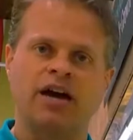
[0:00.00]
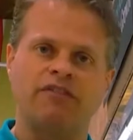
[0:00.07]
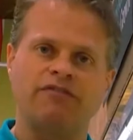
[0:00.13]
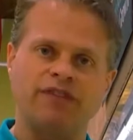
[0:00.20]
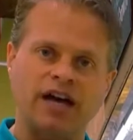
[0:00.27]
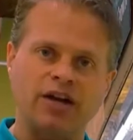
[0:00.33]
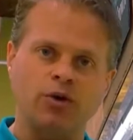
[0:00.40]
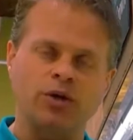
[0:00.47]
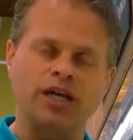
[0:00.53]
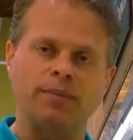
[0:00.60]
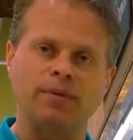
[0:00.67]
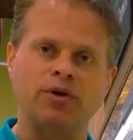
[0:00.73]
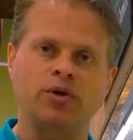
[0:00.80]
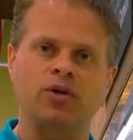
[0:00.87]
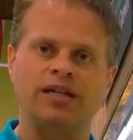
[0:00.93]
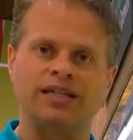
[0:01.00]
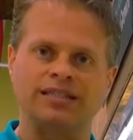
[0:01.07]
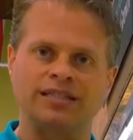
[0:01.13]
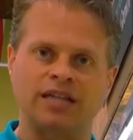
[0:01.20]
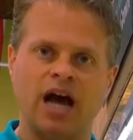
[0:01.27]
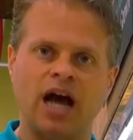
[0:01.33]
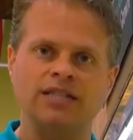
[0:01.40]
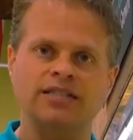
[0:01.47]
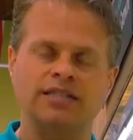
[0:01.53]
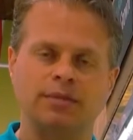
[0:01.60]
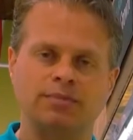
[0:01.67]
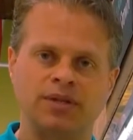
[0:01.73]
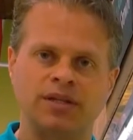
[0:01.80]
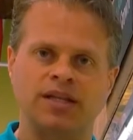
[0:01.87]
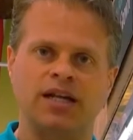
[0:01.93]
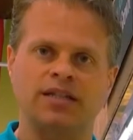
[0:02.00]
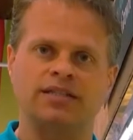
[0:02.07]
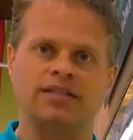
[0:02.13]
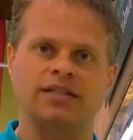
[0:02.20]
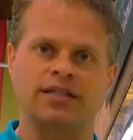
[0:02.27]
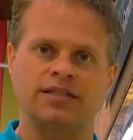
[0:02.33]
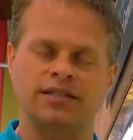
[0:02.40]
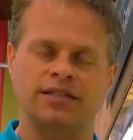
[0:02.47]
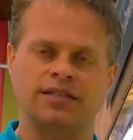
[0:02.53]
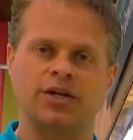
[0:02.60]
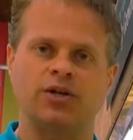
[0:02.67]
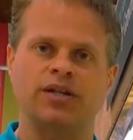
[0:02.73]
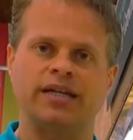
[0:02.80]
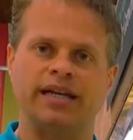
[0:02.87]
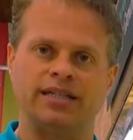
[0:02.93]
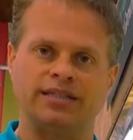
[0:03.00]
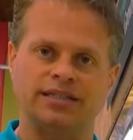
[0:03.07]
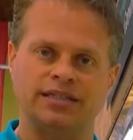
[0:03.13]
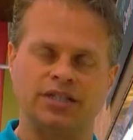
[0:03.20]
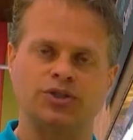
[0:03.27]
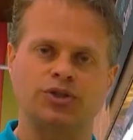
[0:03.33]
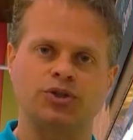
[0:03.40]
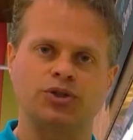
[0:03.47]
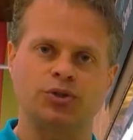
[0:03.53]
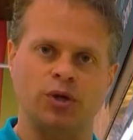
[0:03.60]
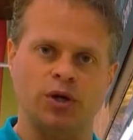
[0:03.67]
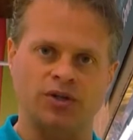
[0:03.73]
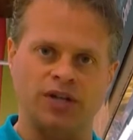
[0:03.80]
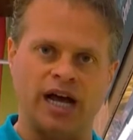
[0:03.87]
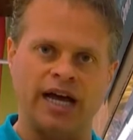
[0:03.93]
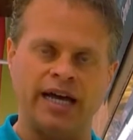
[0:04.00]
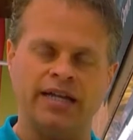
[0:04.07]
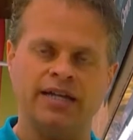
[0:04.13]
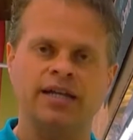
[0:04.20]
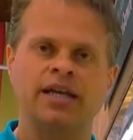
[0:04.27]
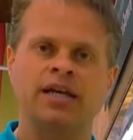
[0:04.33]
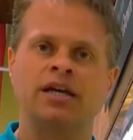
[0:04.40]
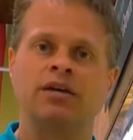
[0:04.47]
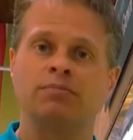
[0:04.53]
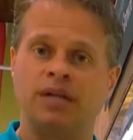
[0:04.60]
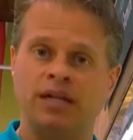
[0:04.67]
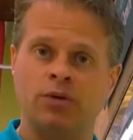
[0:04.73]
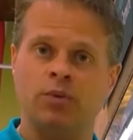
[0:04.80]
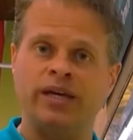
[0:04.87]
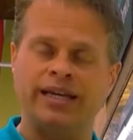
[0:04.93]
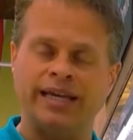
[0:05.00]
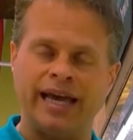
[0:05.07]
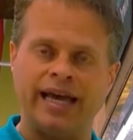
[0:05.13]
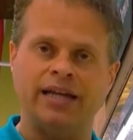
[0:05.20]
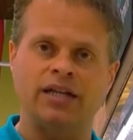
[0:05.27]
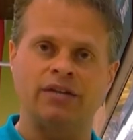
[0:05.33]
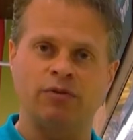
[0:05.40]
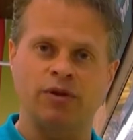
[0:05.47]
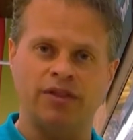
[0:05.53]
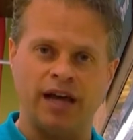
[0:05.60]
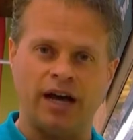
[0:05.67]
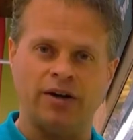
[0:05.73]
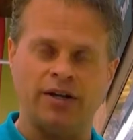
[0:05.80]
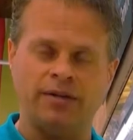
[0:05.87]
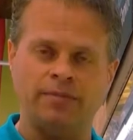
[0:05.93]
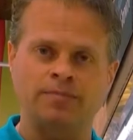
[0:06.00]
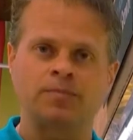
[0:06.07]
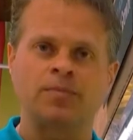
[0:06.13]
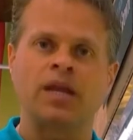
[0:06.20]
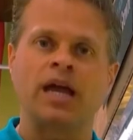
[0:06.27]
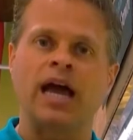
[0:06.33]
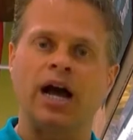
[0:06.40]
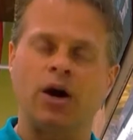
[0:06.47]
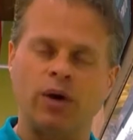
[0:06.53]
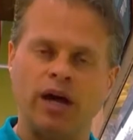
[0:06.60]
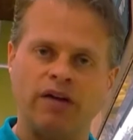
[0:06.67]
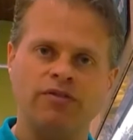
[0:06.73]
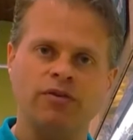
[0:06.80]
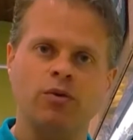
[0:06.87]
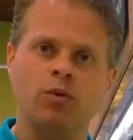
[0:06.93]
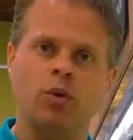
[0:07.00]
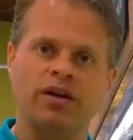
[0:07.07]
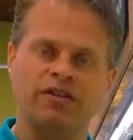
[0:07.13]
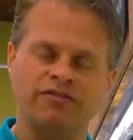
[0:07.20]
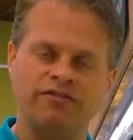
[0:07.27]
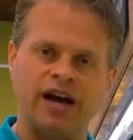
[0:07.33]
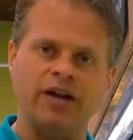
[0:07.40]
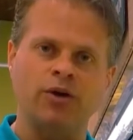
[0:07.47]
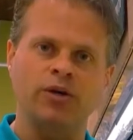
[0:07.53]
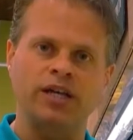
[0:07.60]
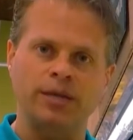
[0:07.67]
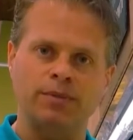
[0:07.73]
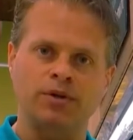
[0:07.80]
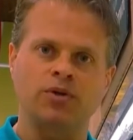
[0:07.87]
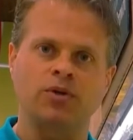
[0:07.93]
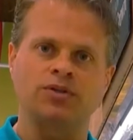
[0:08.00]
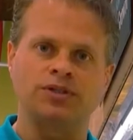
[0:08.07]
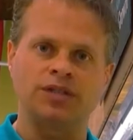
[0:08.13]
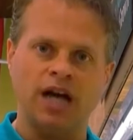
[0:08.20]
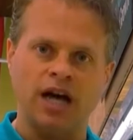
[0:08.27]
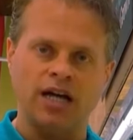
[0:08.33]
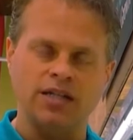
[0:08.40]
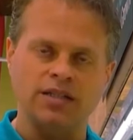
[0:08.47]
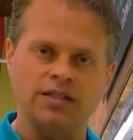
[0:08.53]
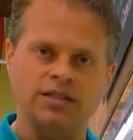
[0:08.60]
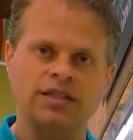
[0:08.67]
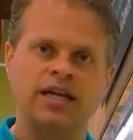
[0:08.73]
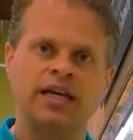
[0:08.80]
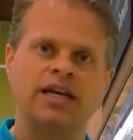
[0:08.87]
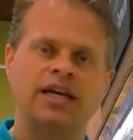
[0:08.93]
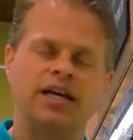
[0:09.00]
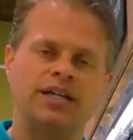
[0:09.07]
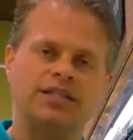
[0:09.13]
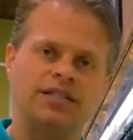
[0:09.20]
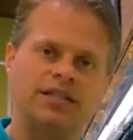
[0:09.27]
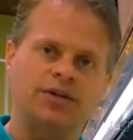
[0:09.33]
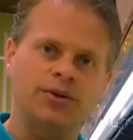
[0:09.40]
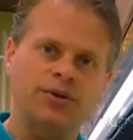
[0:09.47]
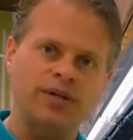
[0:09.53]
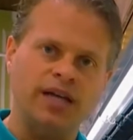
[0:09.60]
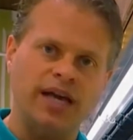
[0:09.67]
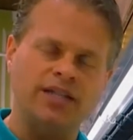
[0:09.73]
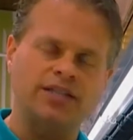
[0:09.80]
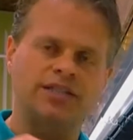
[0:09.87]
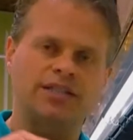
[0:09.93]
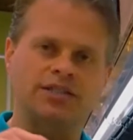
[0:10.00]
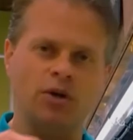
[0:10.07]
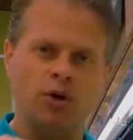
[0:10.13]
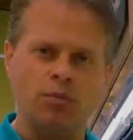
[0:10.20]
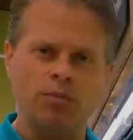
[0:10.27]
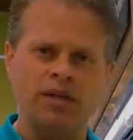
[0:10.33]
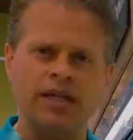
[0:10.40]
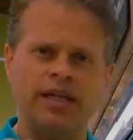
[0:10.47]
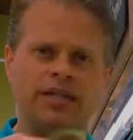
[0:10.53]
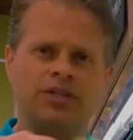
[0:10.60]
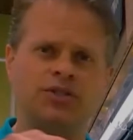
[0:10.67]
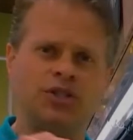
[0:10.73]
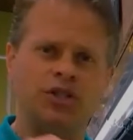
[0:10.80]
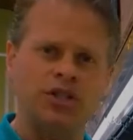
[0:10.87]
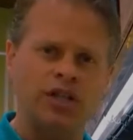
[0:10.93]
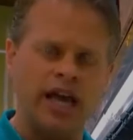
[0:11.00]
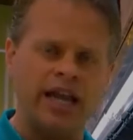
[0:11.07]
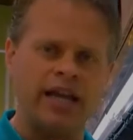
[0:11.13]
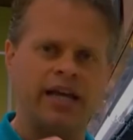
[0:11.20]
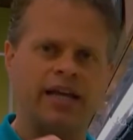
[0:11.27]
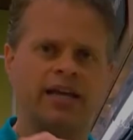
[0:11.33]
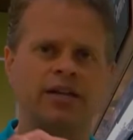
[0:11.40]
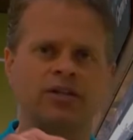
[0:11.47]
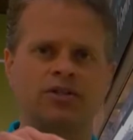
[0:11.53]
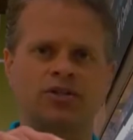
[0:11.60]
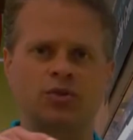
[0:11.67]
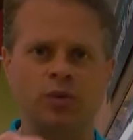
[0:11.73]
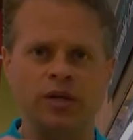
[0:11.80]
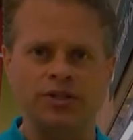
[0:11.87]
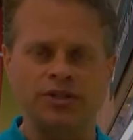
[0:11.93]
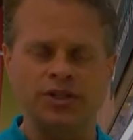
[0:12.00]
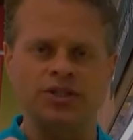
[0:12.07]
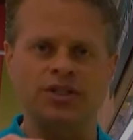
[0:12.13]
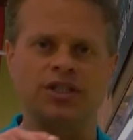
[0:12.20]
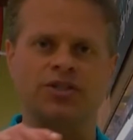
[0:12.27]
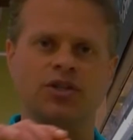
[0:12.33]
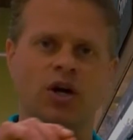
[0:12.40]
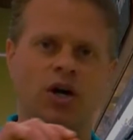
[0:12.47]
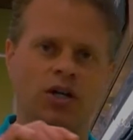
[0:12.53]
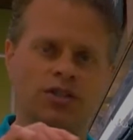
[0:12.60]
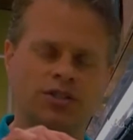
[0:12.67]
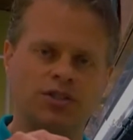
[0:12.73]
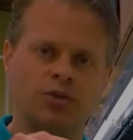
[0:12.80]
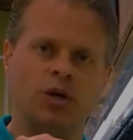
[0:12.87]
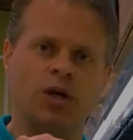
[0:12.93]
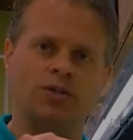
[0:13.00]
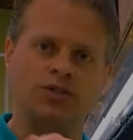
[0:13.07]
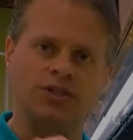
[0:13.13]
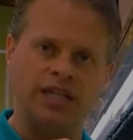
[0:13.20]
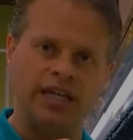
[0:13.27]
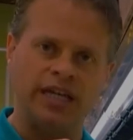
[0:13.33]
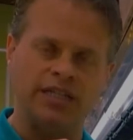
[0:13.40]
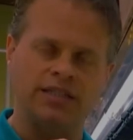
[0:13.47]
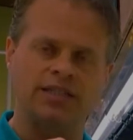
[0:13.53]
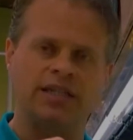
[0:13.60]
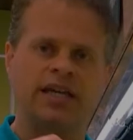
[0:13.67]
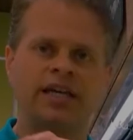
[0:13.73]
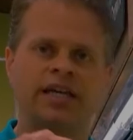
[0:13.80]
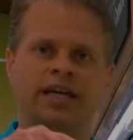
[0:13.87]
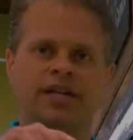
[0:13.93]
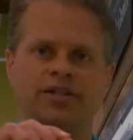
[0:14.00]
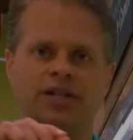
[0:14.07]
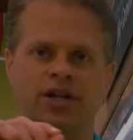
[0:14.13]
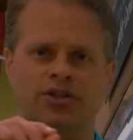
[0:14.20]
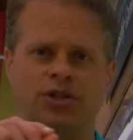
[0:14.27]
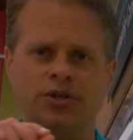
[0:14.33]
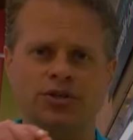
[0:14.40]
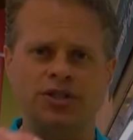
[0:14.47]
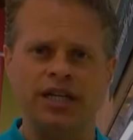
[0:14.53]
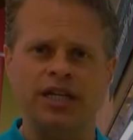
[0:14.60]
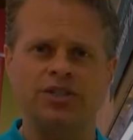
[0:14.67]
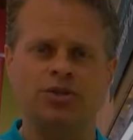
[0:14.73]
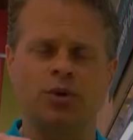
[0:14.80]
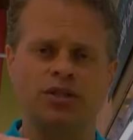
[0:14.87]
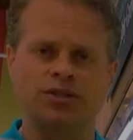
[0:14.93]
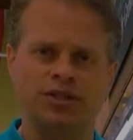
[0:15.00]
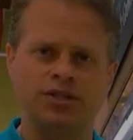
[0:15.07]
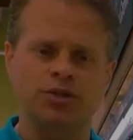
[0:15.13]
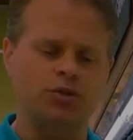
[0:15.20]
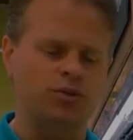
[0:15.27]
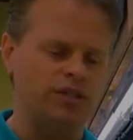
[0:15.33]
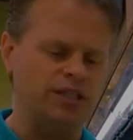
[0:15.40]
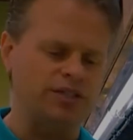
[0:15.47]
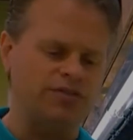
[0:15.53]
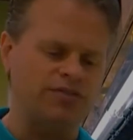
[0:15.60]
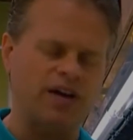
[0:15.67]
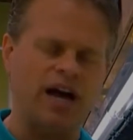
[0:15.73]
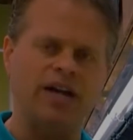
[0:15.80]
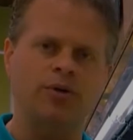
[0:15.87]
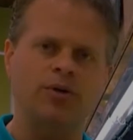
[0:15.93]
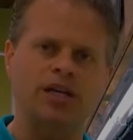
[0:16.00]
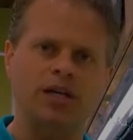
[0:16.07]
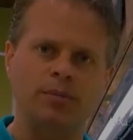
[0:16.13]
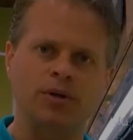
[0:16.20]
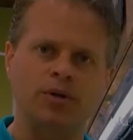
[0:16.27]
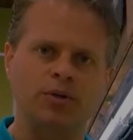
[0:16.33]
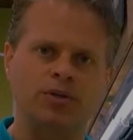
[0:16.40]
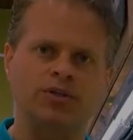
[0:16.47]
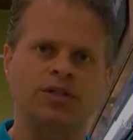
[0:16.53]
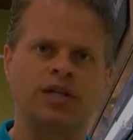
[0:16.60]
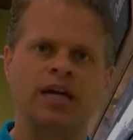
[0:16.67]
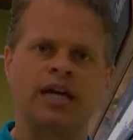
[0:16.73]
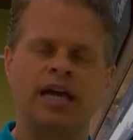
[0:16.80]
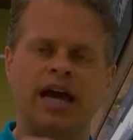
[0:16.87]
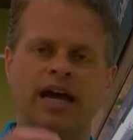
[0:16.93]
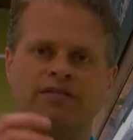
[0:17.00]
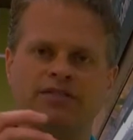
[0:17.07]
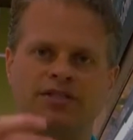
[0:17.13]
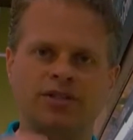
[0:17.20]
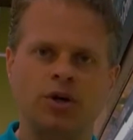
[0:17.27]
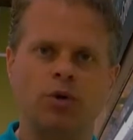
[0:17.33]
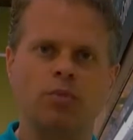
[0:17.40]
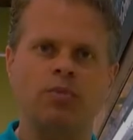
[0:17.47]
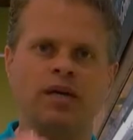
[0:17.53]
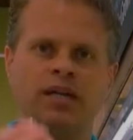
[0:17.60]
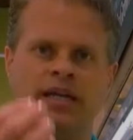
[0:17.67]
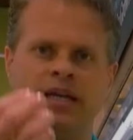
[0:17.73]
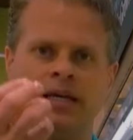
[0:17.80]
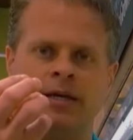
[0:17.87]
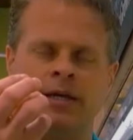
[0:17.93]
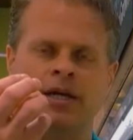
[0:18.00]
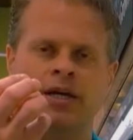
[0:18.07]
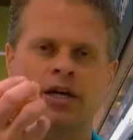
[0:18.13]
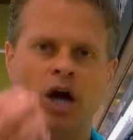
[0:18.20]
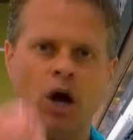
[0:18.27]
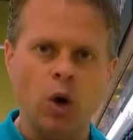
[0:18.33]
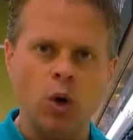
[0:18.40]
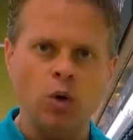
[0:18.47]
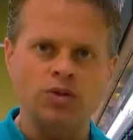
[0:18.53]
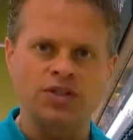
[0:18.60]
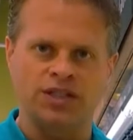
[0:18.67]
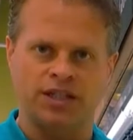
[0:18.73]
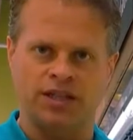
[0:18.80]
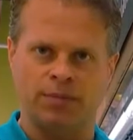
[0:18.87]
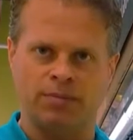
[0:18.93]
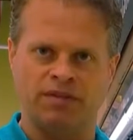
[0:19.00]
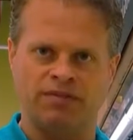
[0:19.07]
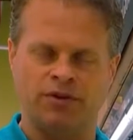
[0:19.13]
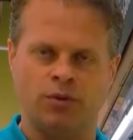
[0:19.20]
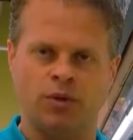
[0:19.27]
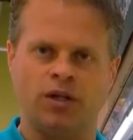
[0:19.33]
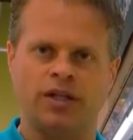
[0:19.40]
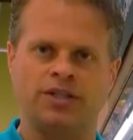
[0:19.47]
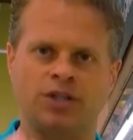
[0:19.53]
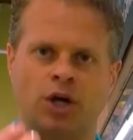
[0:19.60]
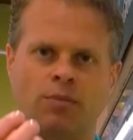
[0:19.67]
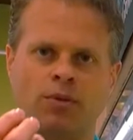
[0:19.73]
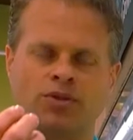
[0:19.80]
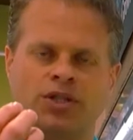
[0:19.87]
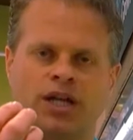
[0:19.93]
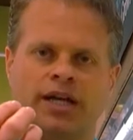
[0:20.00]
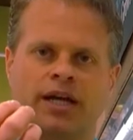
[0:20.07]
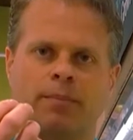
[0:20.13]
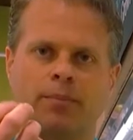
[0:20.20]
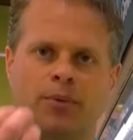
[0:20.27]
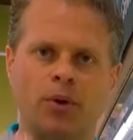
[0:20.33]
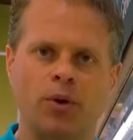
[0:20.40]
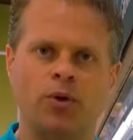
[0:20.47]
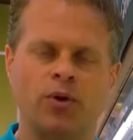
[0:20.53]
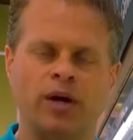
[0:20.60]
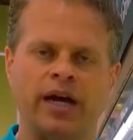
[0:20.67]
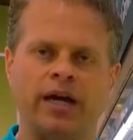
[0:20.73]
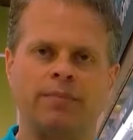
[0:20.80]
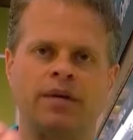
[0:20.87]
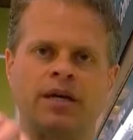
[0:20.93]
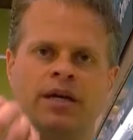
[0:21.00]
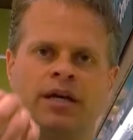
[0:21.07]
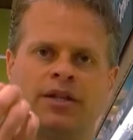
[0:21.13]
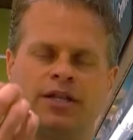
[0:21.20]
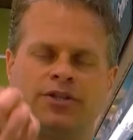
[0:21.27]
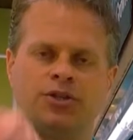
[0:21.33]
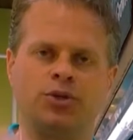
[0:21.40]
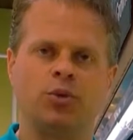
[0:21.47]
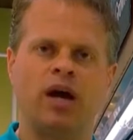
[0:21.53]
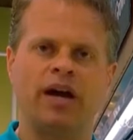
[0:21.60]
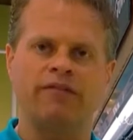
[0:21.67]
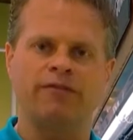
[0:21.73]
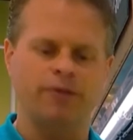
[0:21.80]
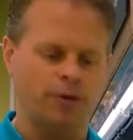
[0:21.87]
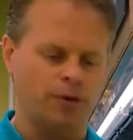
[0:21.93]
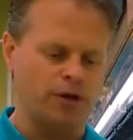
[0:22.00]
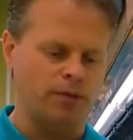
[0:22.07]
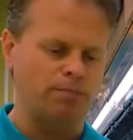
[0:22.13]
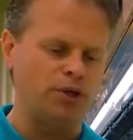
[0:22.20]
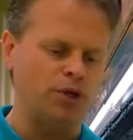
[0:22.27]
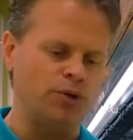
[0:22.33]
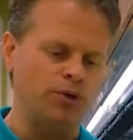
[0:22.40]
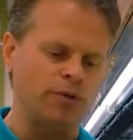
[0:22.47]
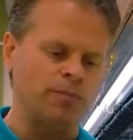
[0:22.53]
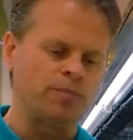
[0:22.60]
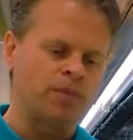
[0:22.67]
phytochemical is not something that's necessarily essential to our diet, meaning we can live without it. However, what a phytochemical does is it creates so many genetic switches. It talks to our genes. It tells our genes what to do. These phytochemicals have so many codes in them, if you will. It's almost like a program that you write for your computer.